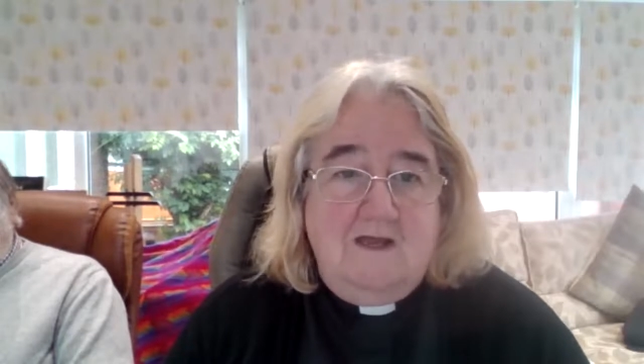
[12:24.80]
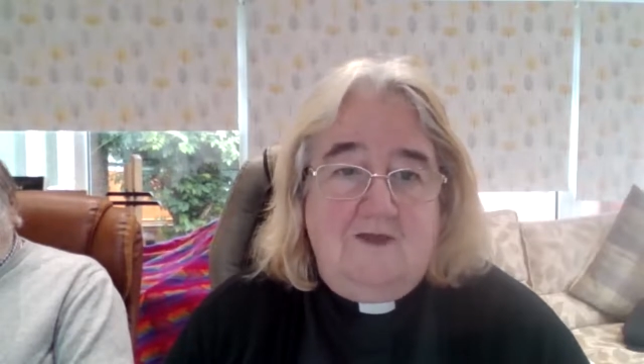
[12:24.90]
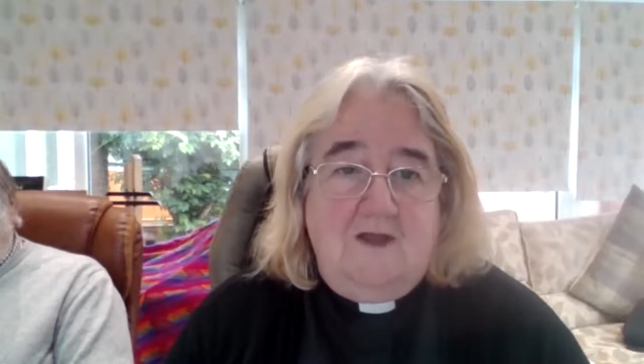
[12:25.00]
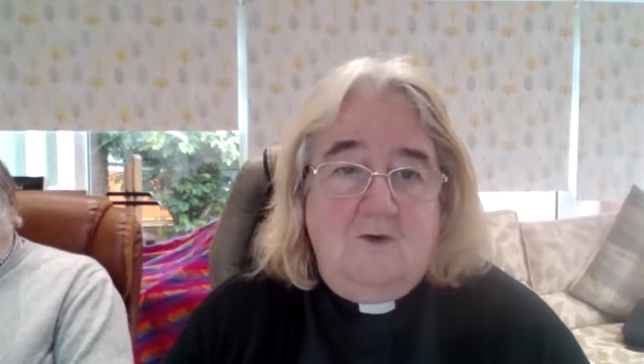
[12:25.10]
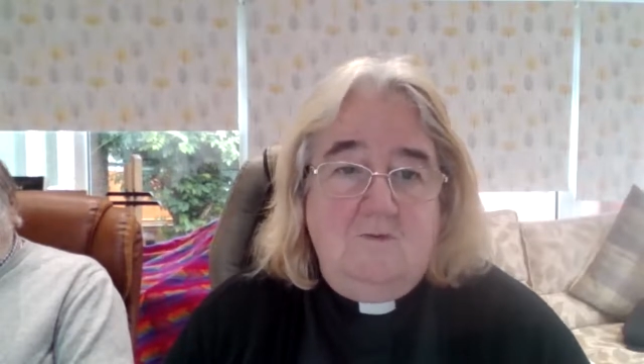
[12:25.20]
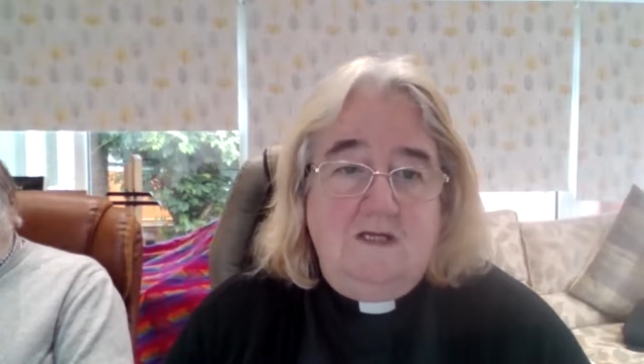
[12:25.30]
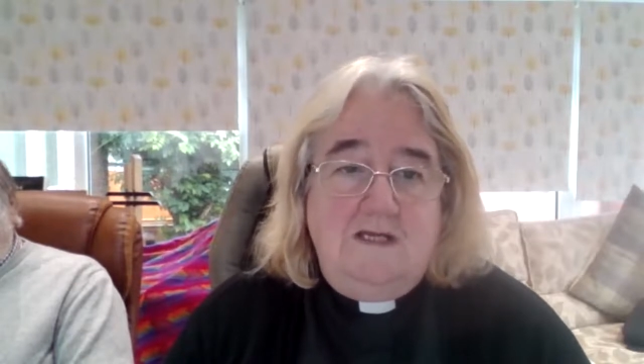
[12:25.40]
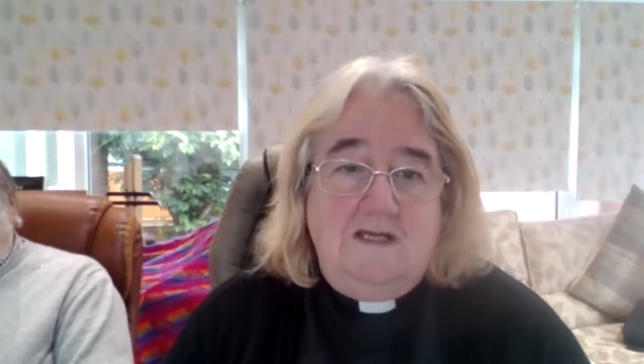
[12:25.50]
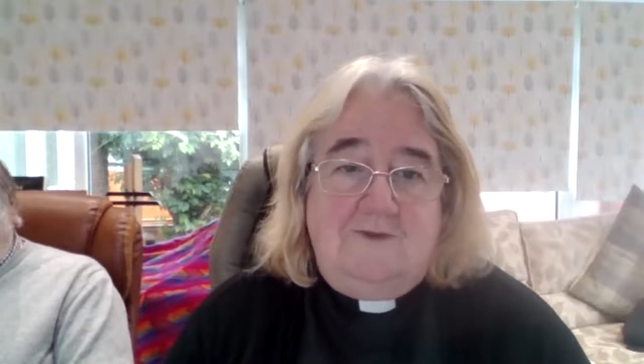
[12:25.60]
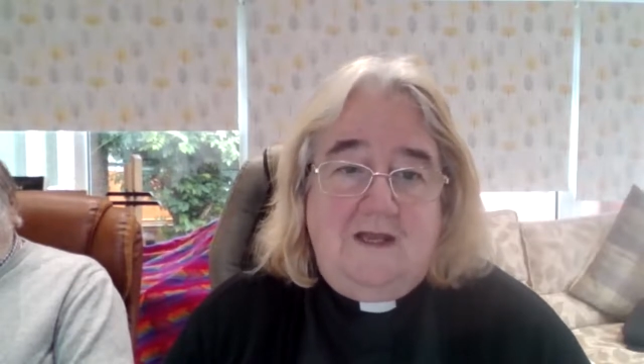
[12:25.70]
They
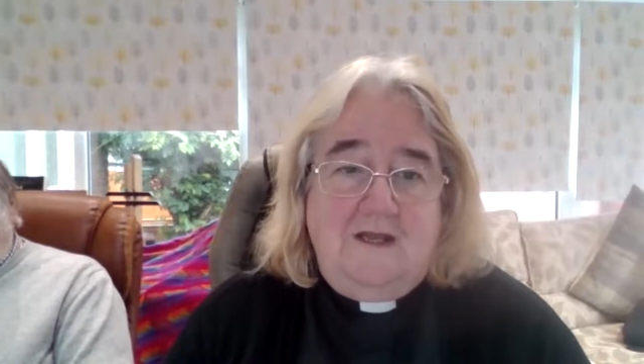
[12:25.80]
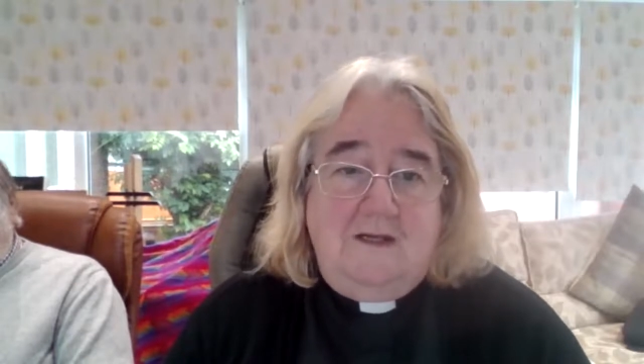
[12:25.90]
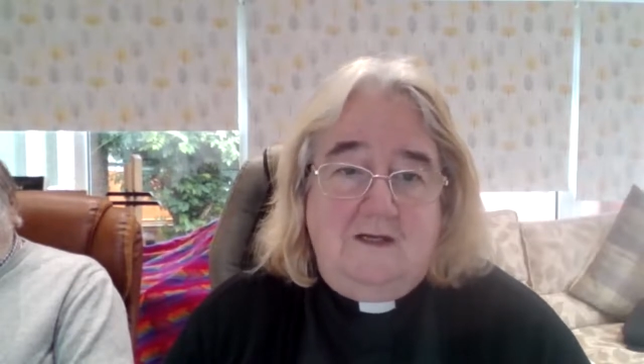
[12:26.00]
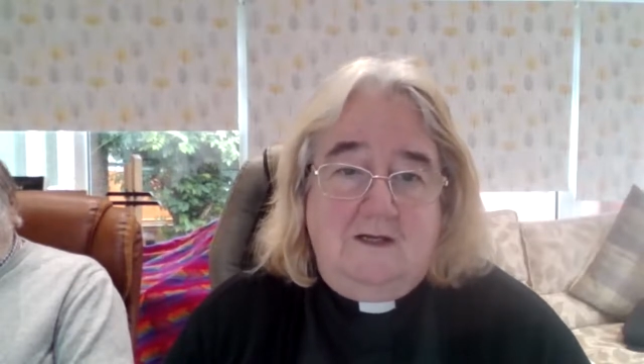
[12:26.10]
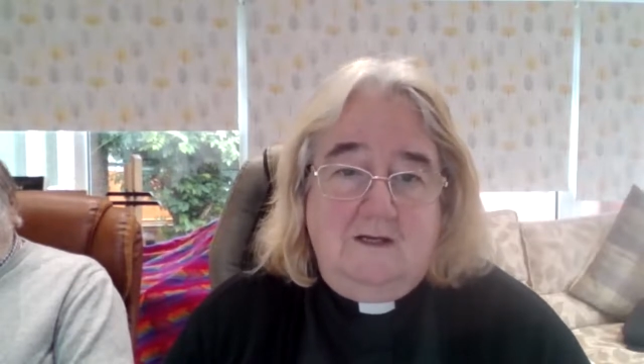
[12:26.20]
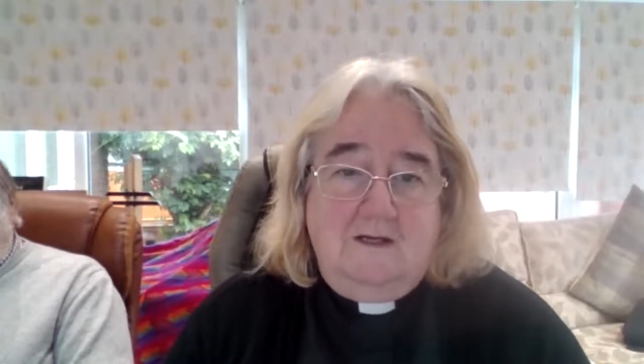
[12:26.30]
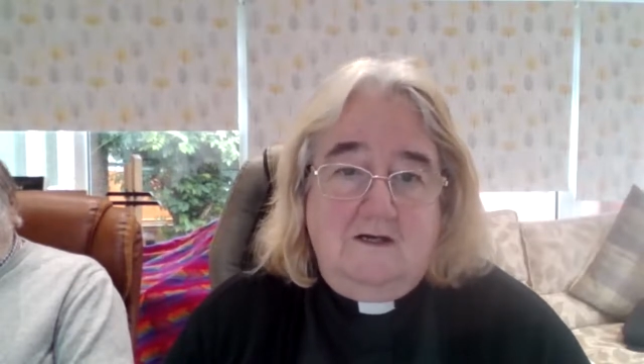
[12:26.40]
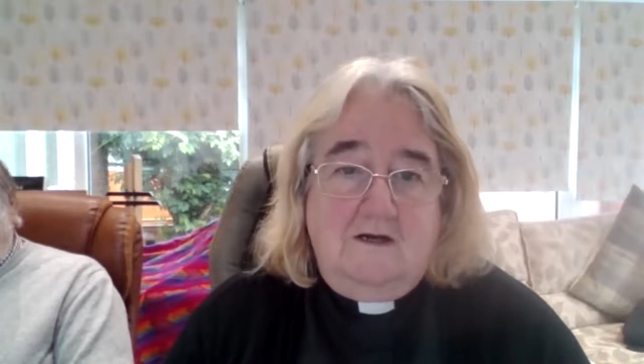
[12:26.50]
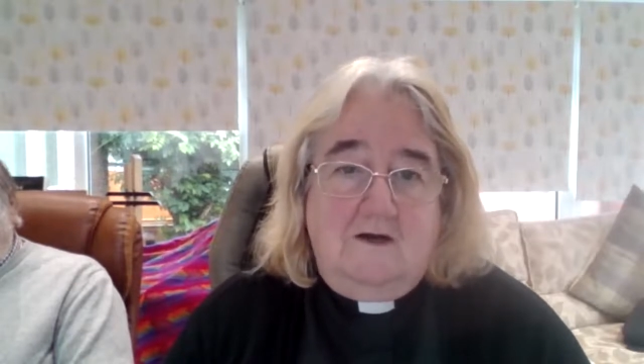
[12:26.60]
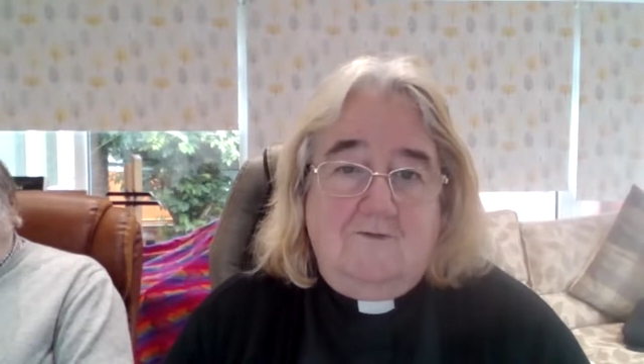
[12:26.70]
only think
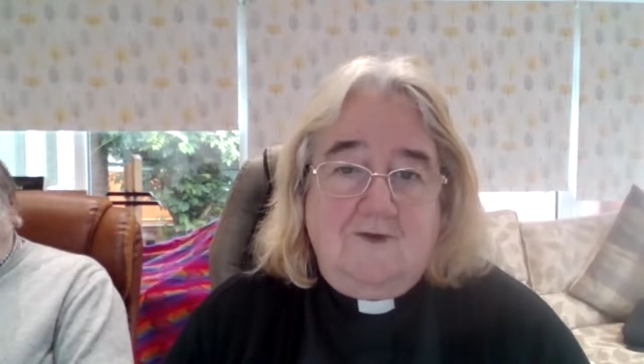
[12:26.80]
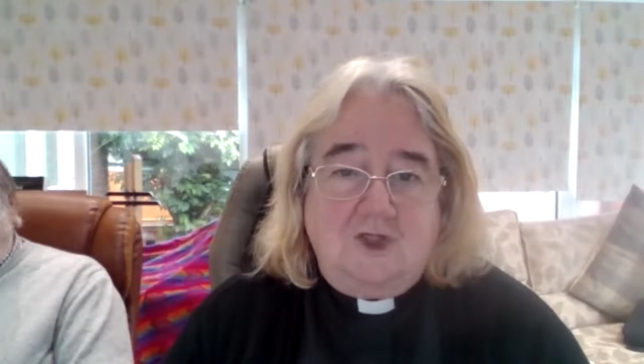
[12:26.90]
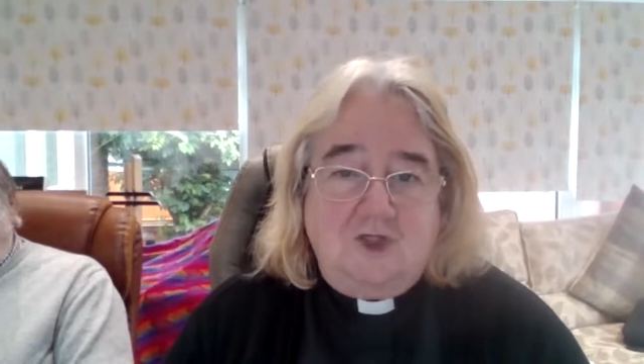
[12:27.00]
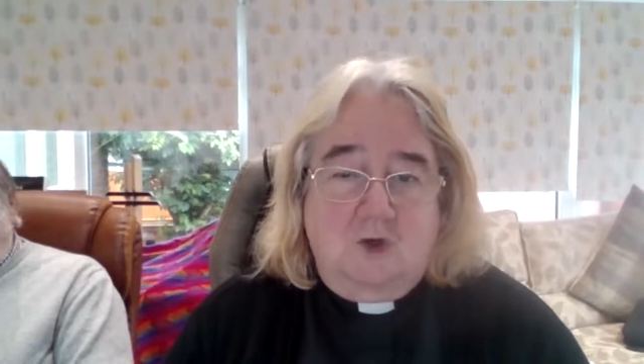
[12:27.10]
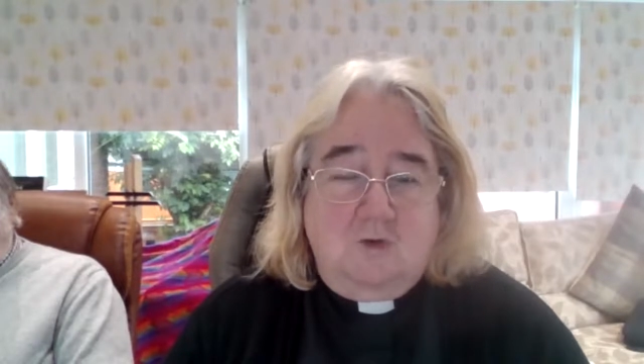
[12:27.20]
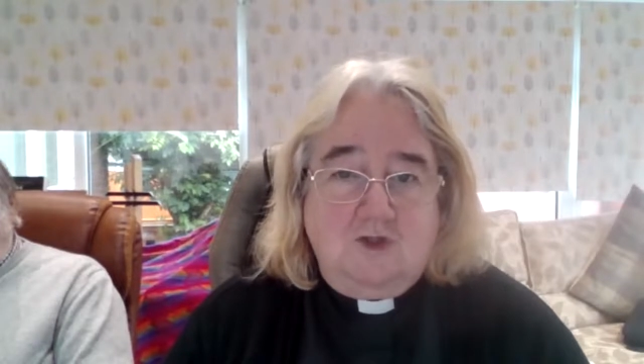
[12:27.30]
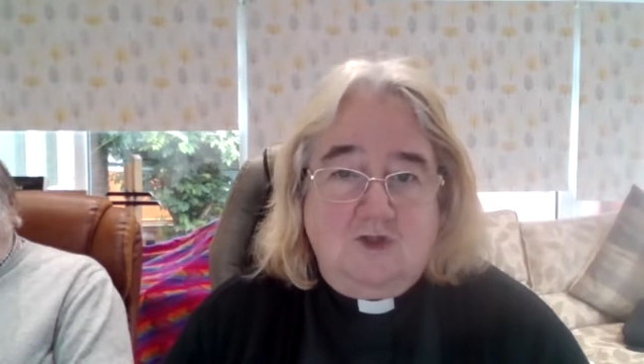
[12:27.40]
of the short